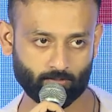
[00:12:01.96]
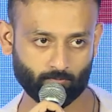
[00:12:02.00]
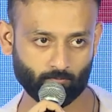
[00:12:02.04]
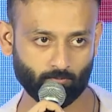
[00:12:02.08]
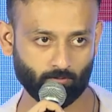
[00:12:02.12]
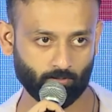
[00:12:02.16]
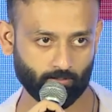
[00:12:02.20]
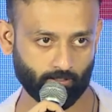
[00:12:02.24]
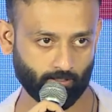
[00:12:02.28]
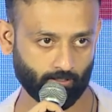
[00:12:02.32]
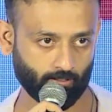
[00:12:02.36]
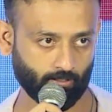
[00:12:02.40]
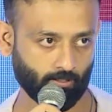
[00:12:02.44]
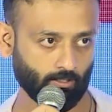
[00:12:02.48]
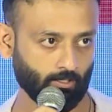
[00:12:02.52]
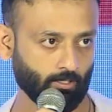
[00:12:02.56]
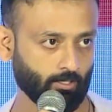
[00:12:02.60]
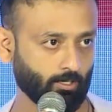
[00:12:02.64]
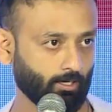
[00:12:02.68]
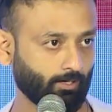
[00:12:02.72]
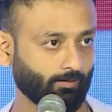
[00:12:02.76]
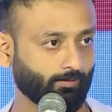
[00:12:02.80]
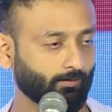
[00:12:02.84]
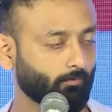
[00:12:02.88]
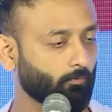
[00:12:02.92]
working.
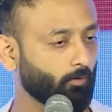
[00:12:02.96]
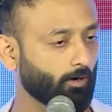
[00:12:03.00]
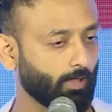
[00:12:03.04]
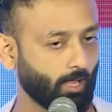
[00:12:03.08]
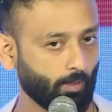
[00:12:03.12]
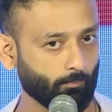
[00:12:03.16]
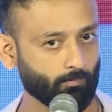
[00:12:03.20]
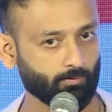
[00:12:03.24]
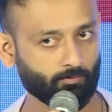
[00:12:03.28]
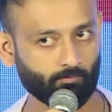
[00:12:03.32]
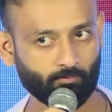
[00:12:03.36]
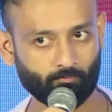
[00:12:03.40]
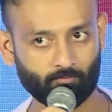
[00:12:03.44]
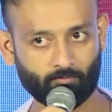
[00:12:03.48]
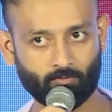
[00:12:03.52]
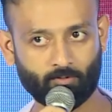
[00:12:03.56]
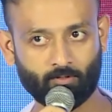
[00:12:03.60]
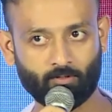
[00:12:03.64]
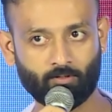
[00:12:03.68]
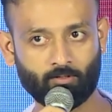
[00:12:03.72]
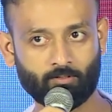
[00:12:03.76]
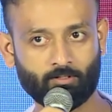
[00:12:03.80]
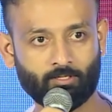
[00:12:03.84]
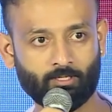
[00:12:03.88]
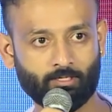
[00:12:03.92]
And this is what happens,
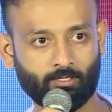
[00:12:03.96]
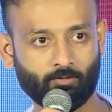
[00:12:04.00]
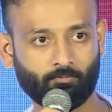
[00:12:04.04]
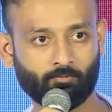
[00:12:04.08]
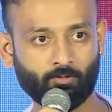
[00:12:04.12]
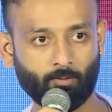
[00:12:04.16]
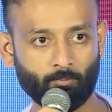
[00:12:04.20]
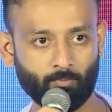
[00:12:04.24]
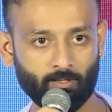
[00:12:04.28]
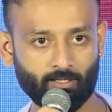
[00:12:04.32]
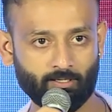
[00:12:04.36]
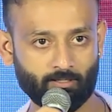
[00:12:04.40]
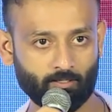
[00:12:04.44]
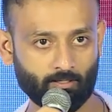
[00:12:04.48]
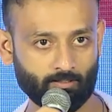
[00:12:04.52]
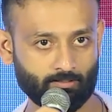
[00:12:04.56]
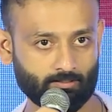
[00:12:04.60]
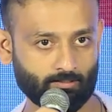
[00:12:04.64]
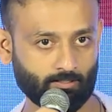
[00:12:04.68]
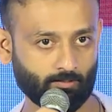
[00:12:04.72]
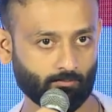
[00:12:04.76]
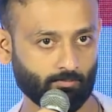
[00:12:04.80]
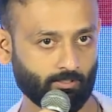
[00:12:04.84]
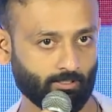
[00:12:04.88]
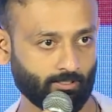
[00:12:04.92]
that if somebody does
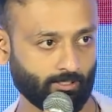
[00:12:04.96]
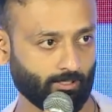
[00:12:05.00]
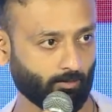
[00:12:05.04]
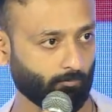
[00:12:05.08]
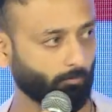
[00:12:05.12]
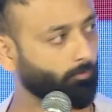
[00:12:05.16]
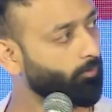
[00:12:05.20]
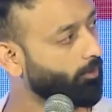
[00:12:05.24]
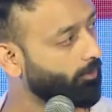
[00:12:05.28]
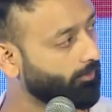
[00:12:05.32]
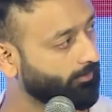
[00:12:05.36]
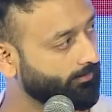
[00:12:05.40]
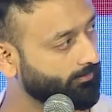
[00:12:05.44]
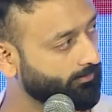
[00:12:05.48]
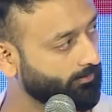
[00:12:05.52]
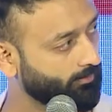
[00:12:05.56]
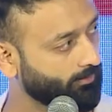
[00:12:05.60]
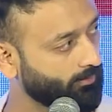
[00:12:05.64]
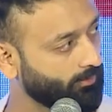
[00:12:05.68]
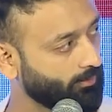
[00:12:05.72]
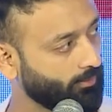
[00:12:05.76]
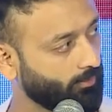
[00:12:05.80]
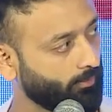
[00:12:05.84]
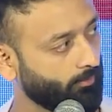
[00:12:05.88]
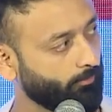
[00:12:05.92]
something that works,
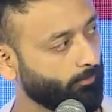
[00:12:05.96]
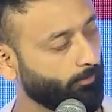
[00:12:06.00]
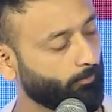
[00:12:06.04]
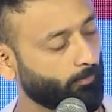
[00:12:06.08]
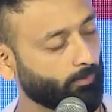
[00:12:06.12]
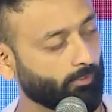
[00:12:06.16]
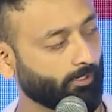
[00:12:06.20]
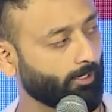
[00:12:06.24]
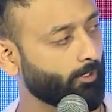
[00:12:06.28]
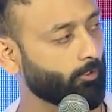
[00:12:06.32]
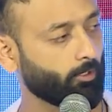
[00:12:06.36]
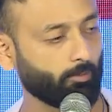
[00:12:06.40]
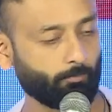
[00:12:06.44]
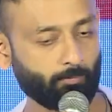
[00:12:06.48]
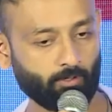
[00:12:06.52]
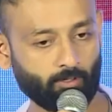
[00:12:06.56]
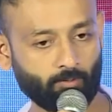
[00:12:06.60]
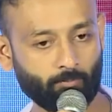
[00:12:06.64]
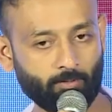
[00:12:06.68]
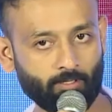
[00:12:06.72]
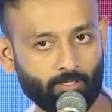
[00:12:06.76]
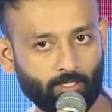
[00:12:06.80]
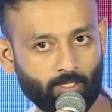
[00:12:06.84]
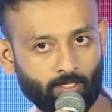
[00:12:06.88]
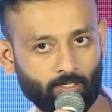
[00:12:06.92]
people try to
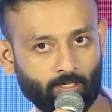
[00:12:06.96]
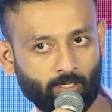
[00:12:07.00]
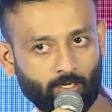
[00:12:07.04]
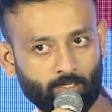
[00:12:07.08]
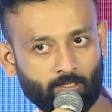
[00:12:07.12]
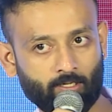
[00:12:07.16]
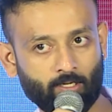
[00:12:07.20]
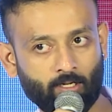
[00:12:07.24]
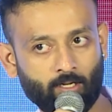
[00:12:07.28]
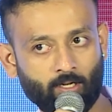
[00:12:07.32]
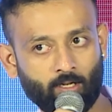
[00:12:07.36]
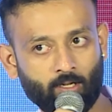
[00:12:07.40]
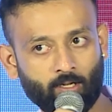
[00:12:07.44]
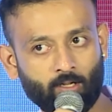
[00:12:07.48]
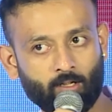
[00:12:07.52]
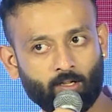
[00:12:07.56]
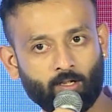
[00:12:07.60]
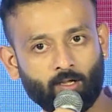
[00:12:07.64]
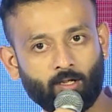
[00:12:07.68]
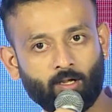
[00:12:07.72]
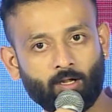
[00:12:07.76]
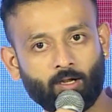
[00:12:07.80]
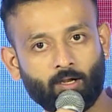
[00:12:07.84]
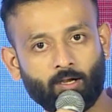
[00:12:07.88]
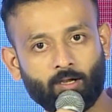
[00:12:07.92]
imitate that.
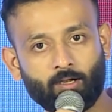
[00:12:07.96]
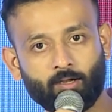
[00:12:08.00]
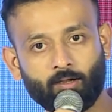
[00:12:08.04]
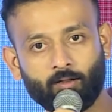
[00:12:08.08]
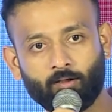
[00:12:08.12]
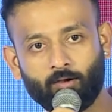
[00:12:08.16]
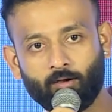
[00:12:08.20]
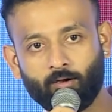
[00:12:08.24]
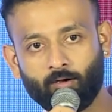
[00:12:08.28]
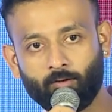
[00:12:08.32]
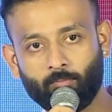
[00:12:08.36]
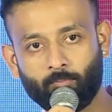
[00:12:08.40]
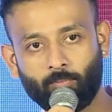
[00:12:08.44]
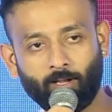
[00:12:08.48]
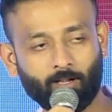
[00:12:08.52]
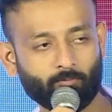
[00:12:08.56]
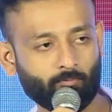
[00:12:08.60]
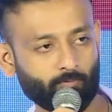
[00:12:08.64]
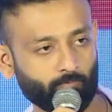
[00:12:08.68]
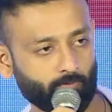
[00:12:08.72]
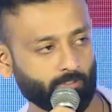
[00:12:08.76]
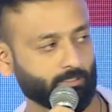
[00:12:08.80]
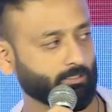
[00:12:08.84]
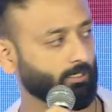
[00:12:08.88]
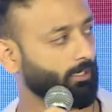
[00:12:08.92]
And back when
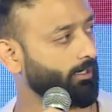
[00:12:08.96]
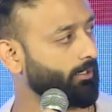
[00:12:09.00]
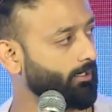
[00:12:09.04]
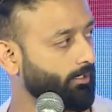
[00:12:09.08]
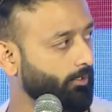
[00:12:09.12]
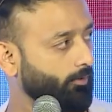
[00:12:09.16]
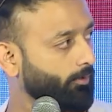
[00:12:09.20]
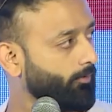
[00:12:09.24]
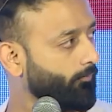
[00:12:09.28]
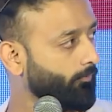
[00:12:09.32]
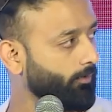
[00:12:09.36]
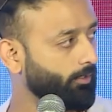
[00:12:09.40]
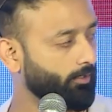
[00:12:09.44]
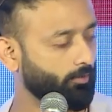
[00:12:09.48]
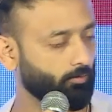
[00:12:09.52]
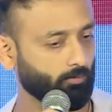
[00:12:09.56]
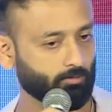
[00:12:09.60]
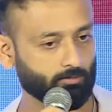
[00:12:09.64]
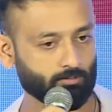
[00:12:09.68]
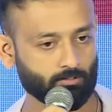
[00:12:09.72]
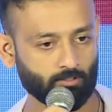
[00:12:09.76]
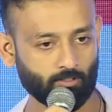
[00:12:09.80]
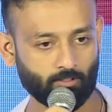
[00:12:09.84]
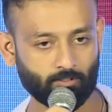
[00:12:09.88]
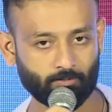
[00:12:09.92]
we started doing
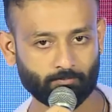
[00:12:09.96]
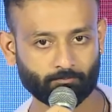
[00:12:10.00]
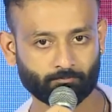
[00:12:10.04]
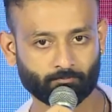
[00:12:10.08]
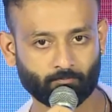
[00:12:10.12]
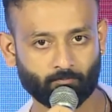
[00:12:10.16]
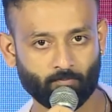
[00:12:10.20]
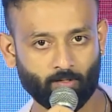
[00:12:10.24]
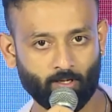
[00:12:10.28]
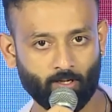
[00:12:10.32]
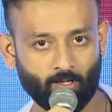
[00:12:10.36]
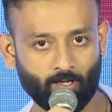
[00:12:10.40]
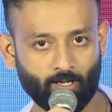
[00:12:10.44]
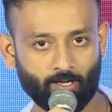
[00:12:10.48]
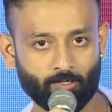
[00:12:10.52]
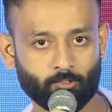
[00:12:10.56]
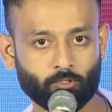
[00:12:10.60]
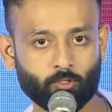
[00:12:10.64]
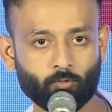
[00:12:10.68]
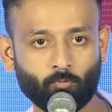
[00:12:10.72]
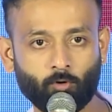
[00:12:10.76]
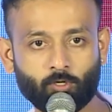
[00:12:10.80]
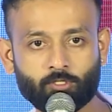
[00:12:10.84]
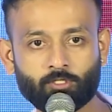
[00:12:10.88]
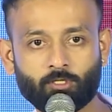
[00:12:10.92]
videos, I used to
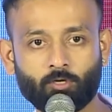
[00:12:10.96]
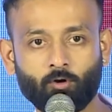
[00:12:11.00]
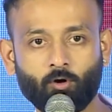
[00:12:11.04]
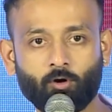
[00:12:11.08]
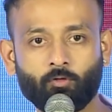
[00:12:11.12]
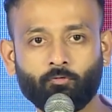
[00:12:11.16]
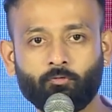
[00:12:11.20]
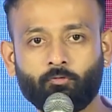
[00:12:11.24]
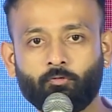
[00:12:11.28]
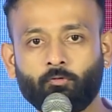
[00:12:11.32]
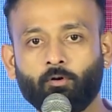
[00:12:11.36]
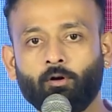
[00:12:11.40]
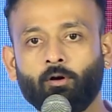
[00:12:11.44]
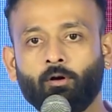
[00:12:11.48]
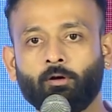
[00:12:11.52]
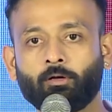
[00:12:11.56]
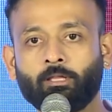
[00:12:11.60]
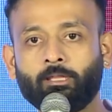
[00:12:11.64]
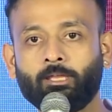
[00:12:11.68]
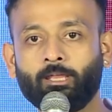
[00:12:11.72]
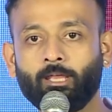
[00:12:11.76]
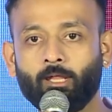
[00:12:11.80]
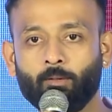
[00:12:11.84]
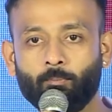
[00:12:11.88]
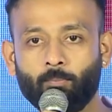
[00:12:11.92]
watch a lot of
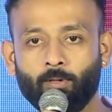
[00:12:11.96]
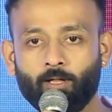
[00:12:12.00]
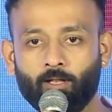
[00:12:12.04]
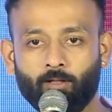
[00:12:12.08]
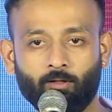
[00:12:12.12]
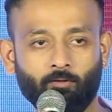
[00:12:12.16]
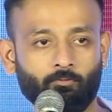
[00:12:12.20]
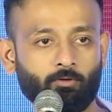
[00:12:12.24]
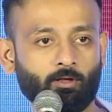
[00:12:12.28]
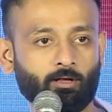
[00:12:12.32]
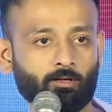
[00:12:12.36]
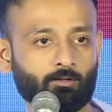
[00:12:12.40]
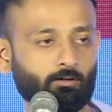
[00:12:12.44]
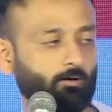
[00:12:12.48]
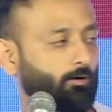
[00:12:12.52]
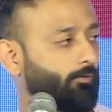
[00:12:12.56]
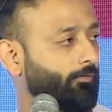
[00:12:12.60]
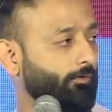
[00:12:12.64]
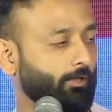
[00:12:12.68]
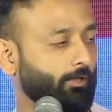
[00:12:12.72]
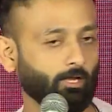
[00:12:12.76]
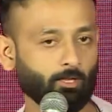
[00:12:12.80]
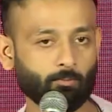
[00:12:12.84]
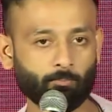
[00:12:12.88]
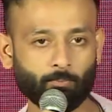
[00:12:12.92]
Key & Peele. Have you guys heard of
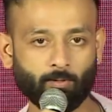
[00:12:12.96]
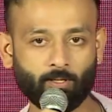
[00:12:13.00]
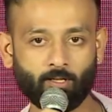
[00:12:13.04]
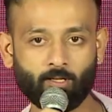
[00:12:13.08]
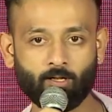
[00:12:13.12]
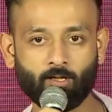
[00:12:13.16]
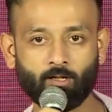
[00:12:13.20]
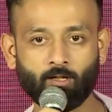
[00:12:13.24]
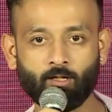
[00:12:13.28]
& Peele?